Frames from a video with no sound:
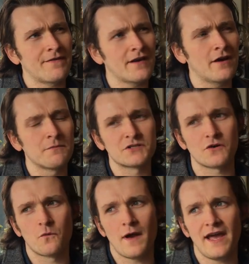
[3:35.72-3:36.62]
think I was
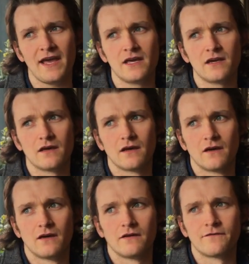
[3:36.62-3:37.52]
away
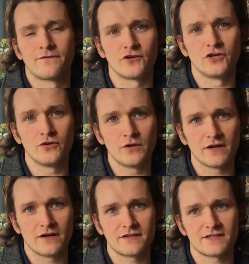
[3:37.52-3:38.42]
for New
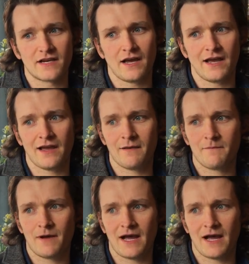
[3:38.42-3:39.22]
Year's, I